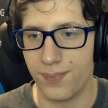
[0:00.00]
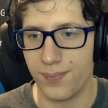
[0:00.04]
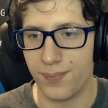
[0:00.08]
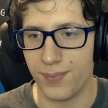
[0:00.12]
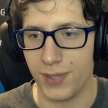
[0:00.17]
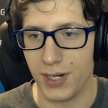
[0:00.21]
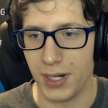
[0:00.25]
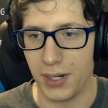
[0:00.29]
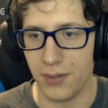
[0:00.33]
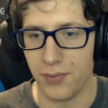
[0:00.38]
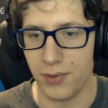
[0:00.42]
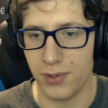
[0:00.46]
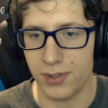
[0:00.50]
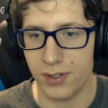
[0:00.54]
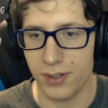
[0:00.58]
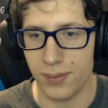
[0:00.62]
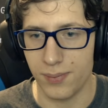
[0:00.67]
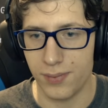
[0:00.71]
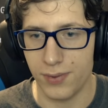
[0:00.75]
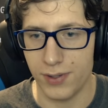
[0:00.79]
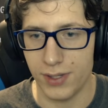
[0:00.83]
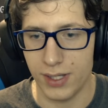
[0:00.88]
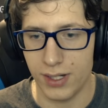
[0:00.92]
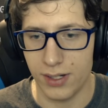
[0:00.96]
But I won't
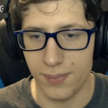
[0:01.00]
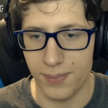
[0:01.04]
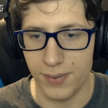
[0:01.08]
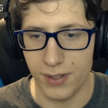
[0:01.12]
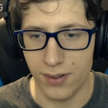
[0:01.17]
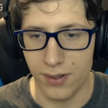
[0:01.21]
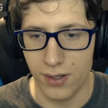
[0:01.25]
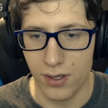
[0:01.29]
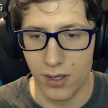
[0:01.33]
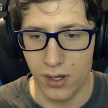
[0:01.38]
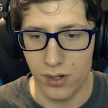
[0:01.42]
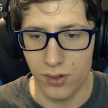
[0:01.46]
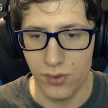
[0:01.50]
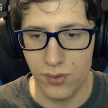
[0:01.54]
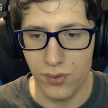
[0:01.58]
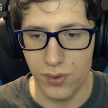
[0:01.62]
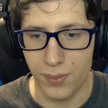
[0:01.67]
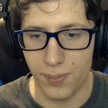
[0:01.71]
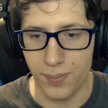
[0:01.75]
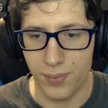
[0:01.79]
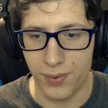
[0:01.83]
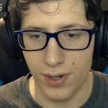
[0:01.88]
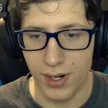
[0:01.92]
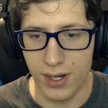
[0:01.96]
complain about... Ooh, a
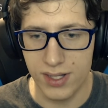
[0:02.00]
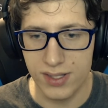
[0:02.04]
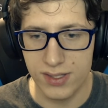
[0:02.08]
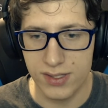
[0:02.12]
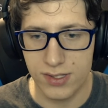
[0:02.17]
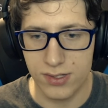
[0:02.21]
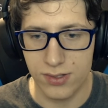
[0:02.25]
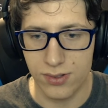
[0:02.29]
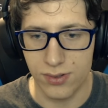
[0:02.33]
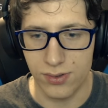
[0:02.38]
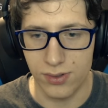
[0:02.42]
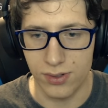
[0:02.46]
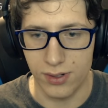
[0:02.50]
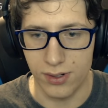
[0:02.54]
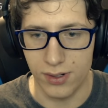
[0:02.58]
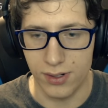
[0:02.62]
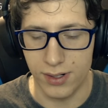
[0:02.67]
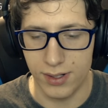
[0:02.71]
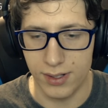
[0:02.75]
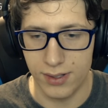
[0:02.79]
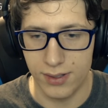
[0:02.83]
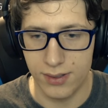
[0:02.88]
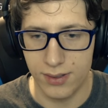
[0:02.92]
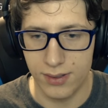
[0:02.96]
broadsword!